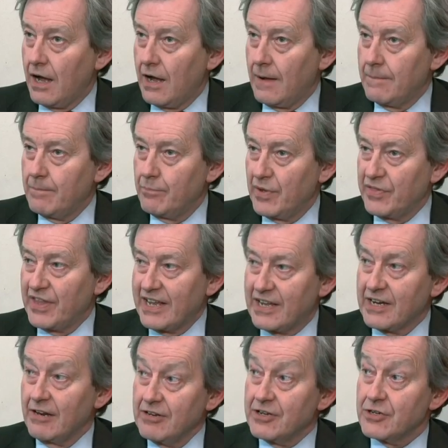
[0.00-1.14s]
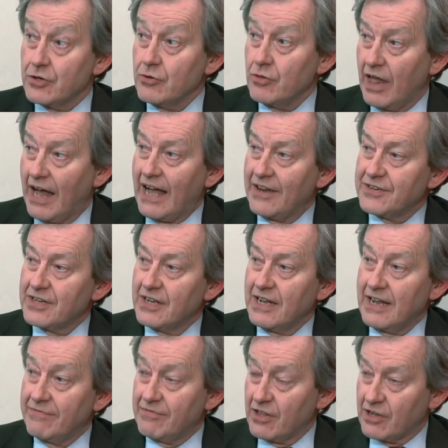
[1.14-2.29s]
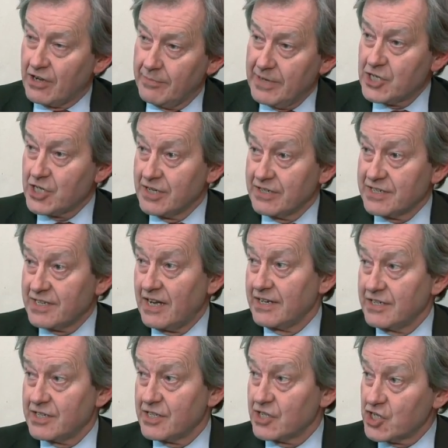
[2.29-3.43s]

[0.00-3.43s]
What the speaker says: But they can only do that if the commissioner signs the